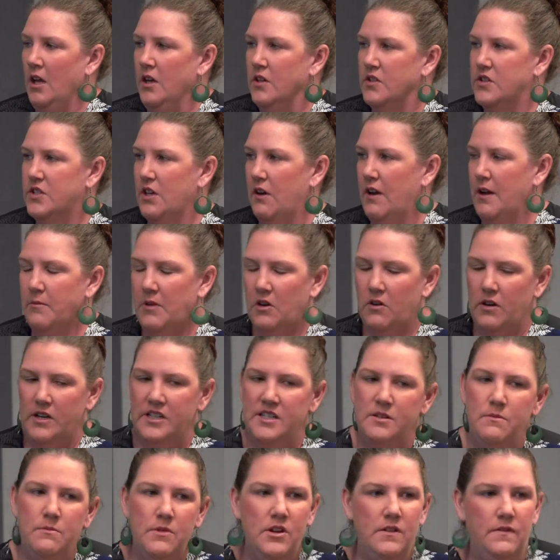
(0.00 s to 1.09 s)
So I'm going
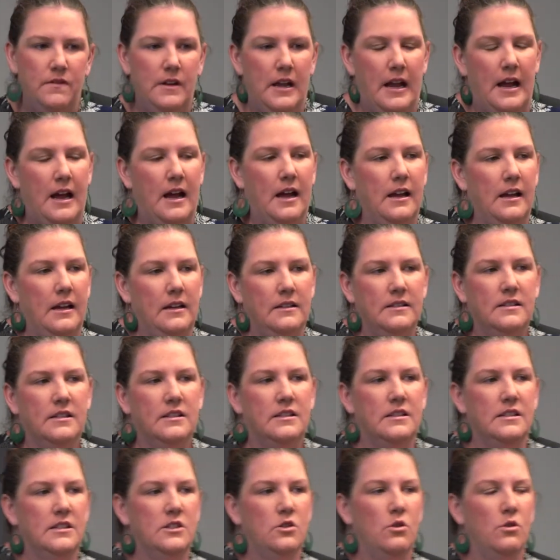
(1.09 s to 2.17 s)
to move now into
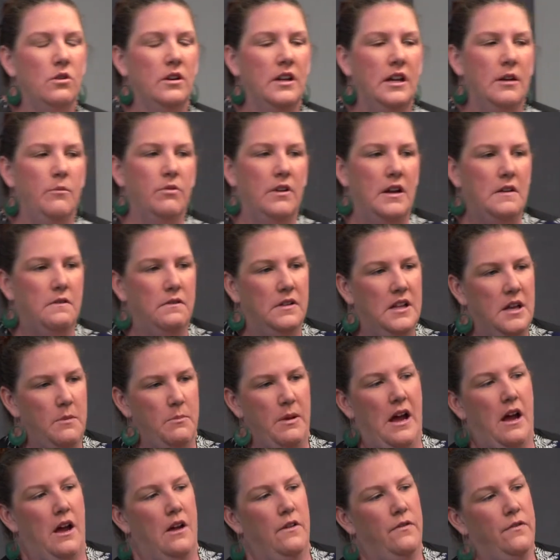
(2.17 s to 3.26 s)
just talking briefly
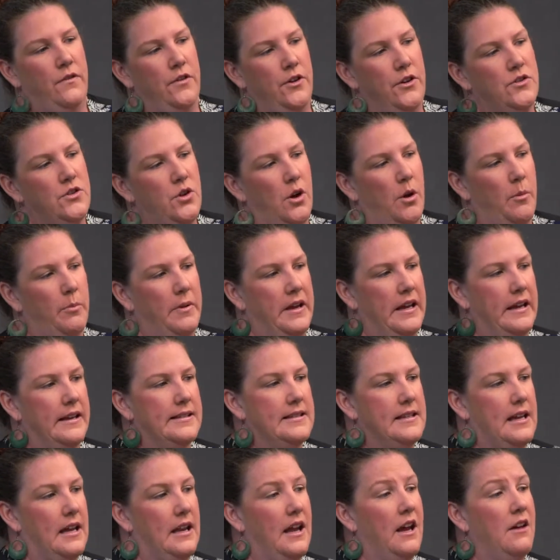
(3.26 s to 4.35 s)
about a few topics
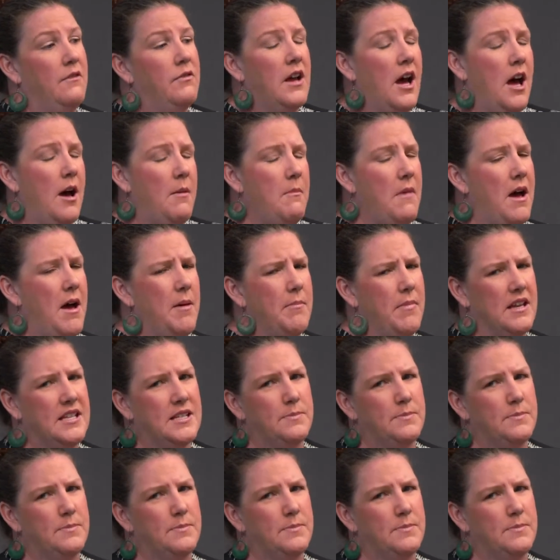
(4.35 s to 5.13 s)
that have come up,